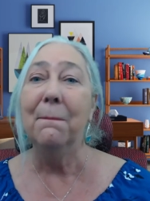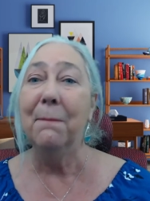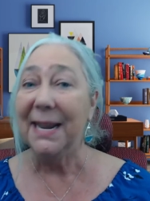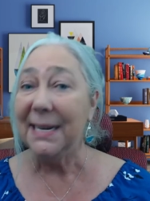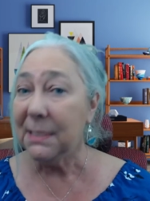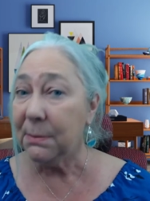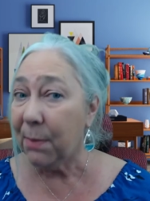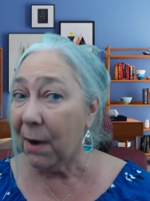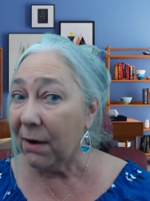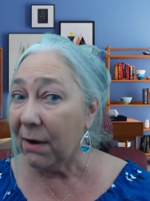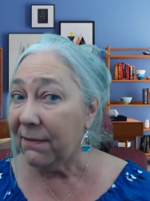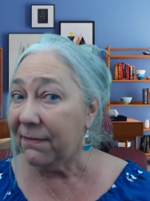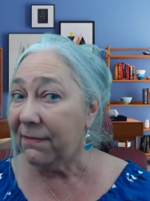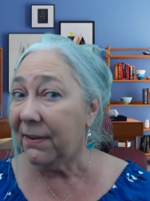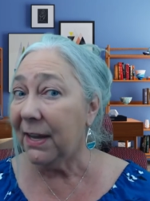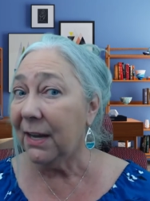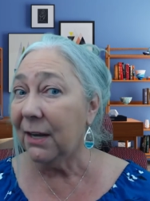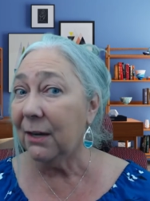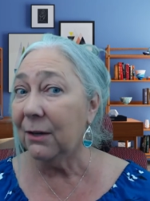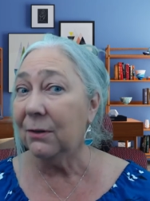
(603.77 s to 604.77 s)
baseball
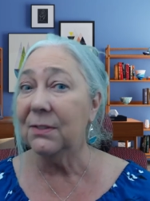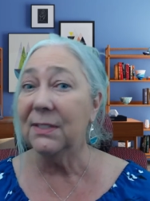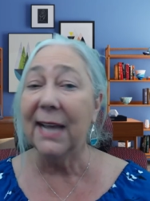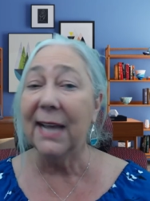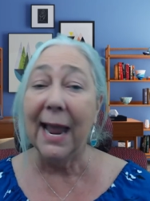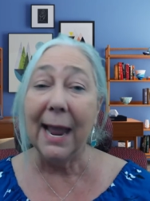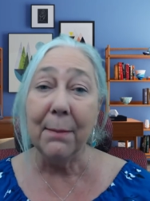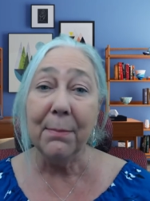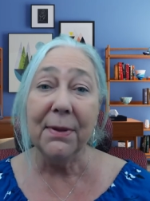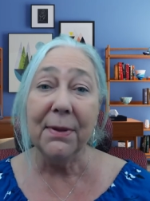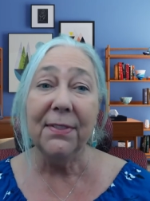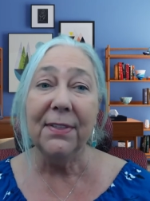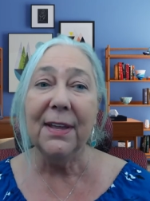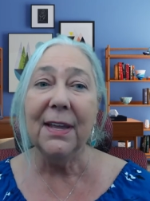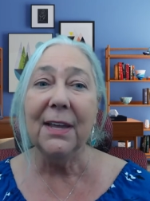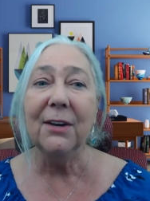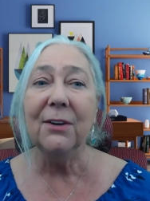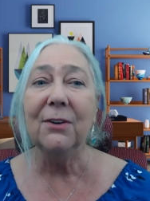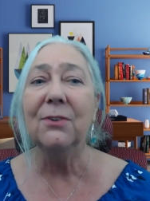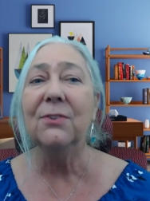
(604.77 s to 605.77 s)
fields,
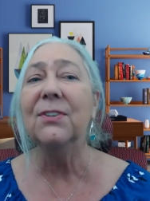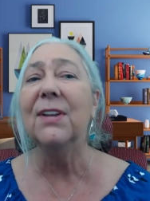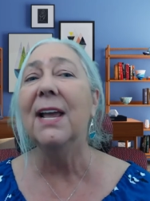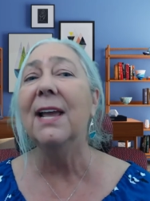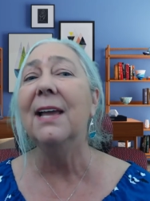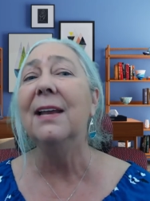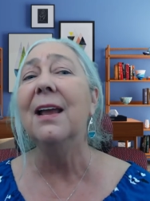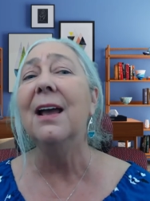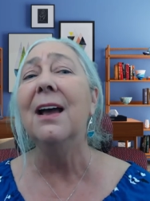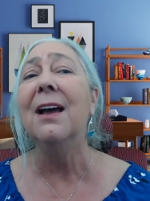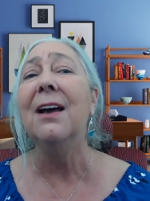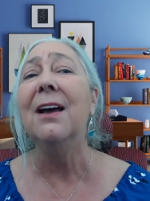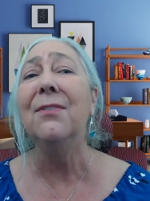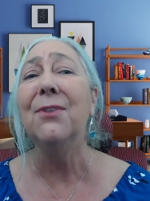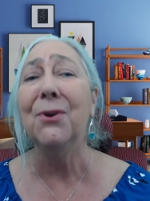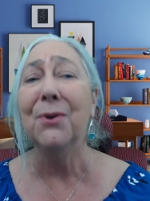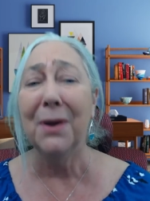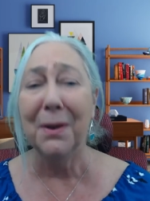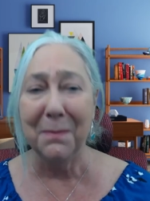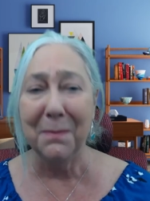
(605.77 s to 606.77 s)
amphitheaters, and
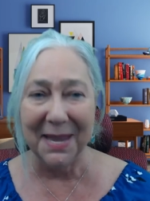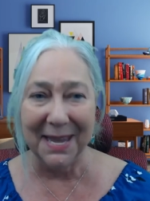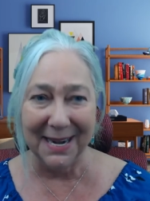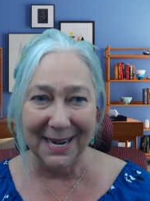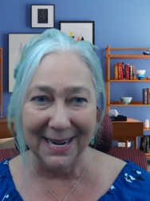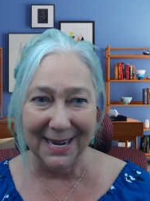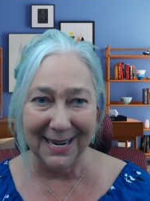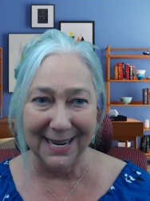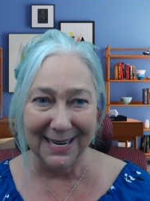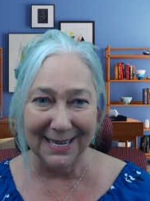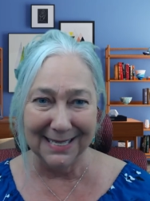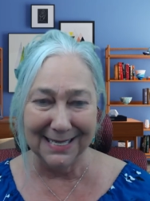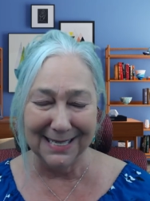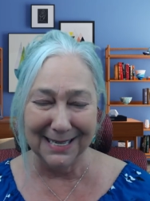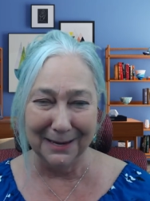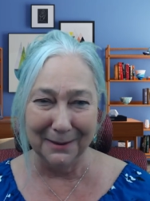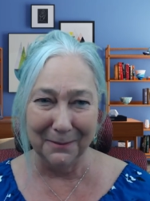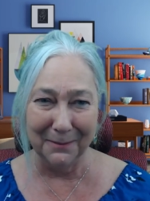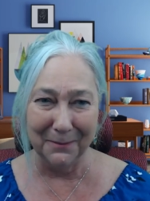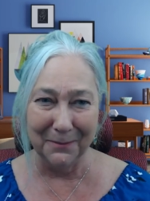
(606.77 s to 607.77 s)
other
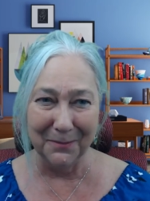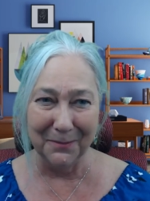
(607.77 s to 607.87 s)
amenities.